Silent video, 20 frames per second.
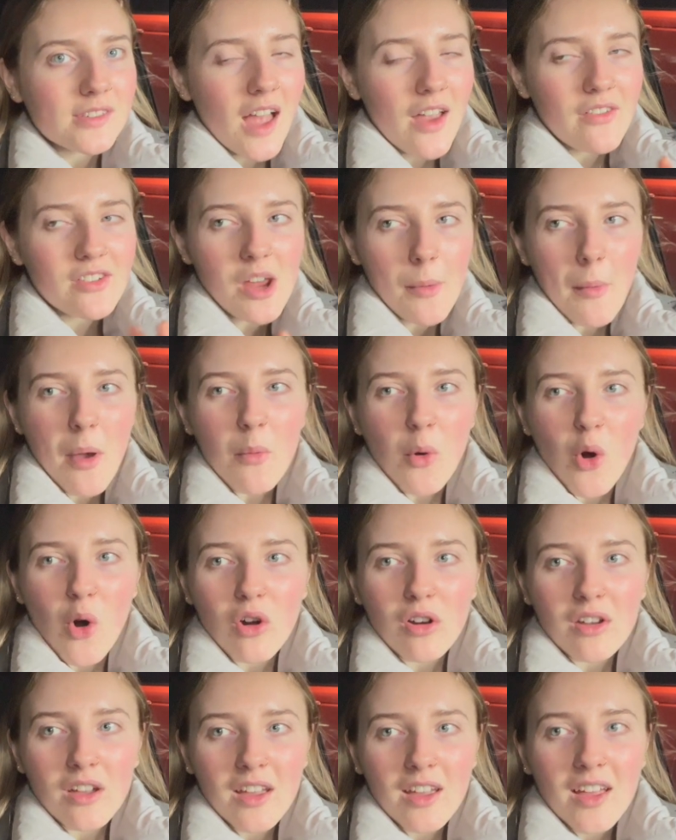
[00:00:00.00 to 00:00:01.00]
Every time I
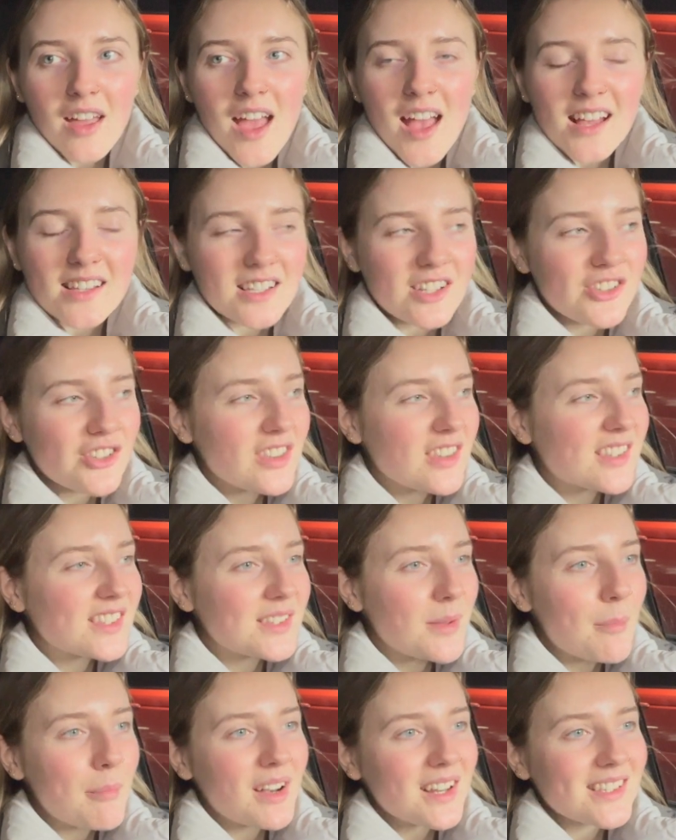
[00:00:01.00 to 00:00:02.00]
walk, it's literally the
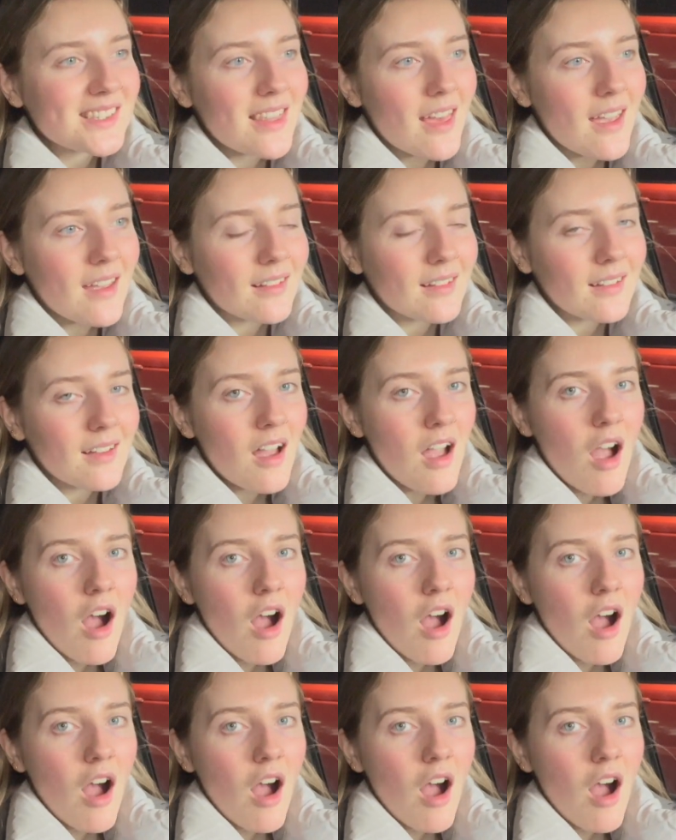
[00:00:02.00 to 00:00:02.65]
simplest thing.